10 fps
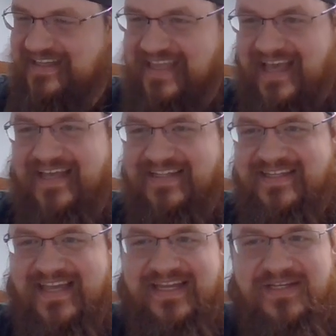yeah,
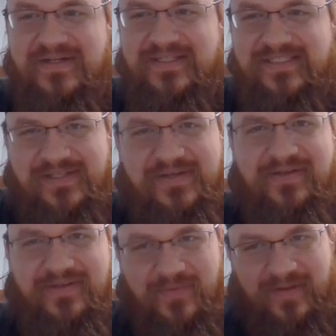Dan, you you
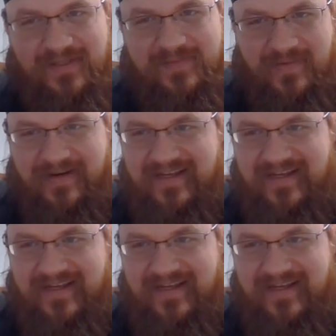you won this morning.